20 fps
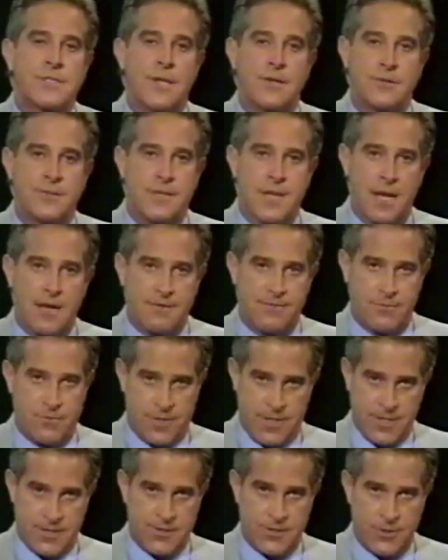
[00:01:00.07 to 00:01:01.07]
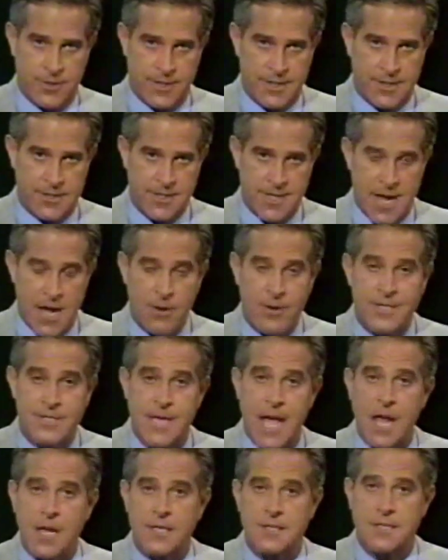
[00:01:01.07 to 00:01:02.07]
in Southern California. Joining us now
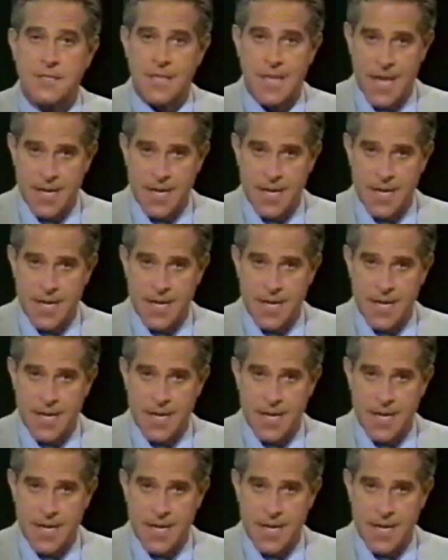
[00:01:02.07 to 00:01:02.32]
is Alex